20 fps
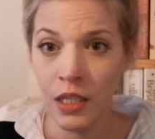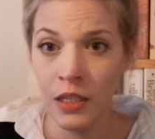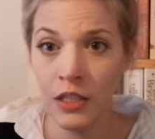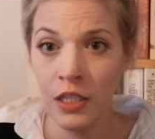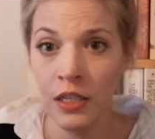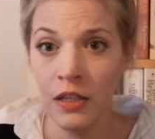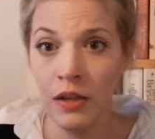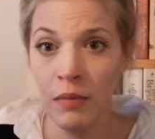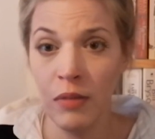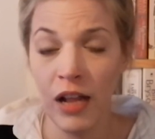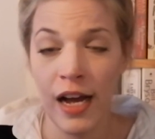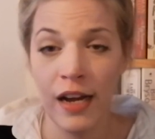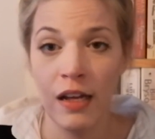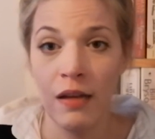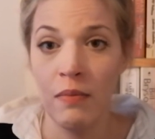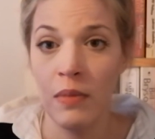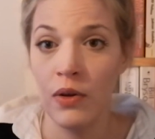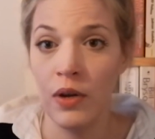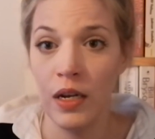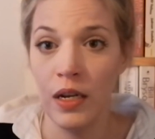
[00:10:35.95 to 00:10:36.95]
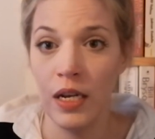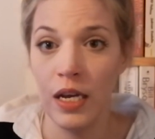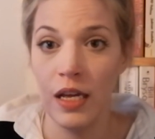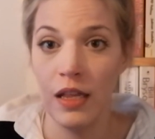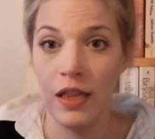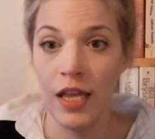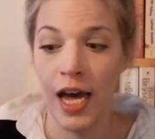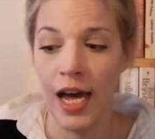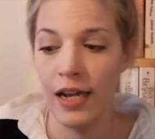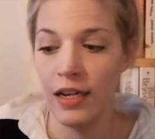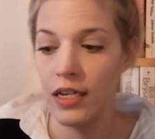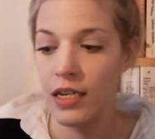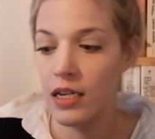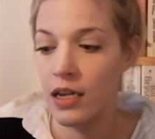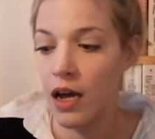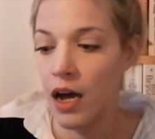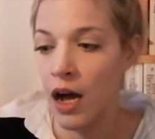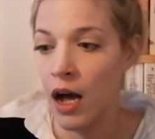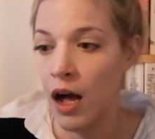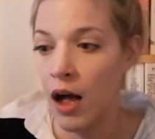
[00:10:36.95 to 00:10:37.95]
to the black community that
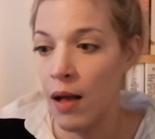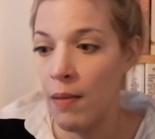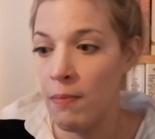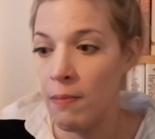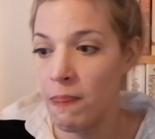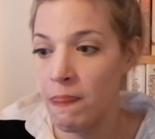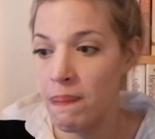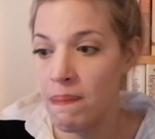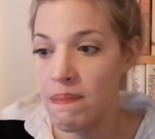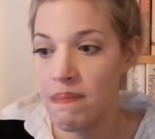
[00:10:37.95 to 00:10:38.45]
um,